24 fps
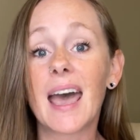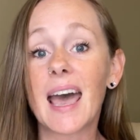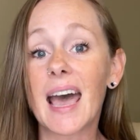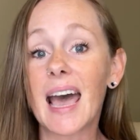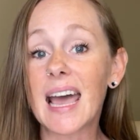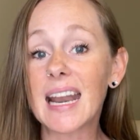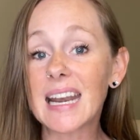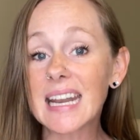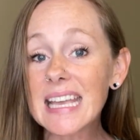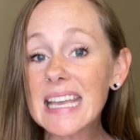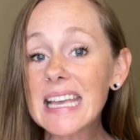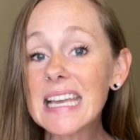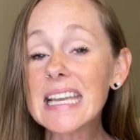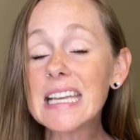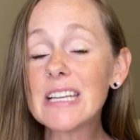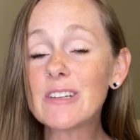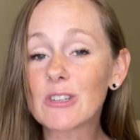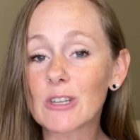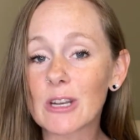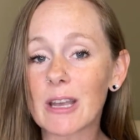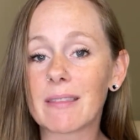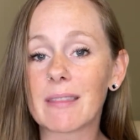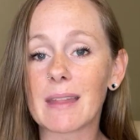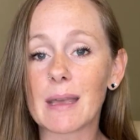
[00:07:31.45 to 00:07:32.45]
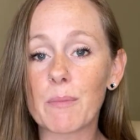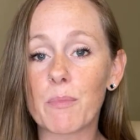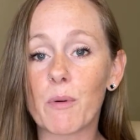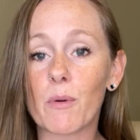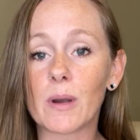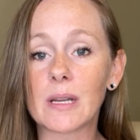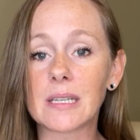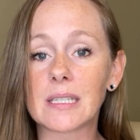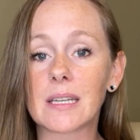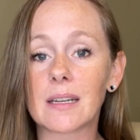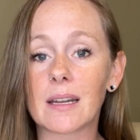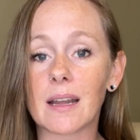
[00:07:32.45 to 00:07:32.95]
And he gently
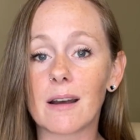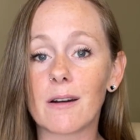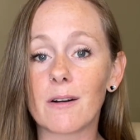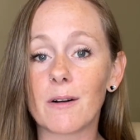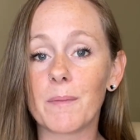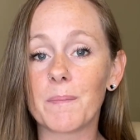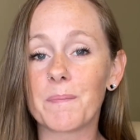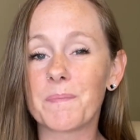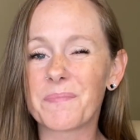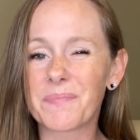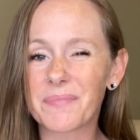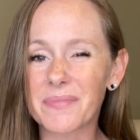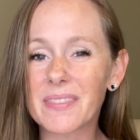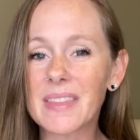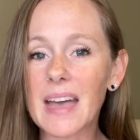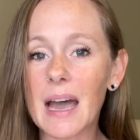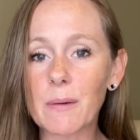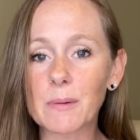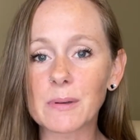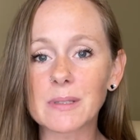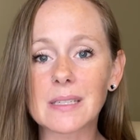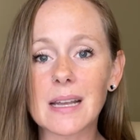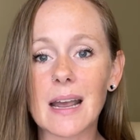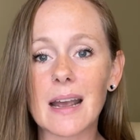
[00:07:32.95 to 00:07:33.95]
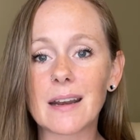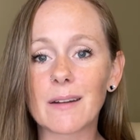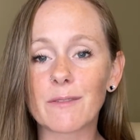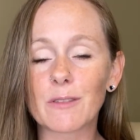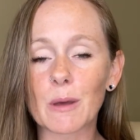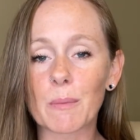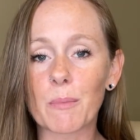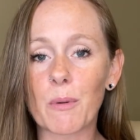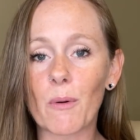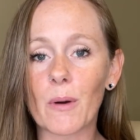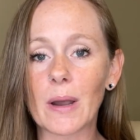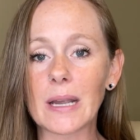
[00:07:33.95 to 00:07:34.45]
pointed out that was kind of
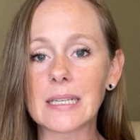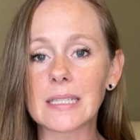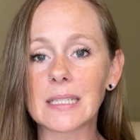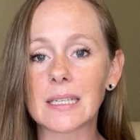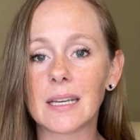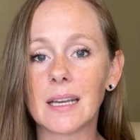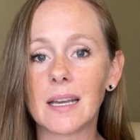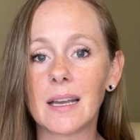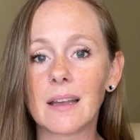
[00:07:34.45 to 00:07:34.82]
the point.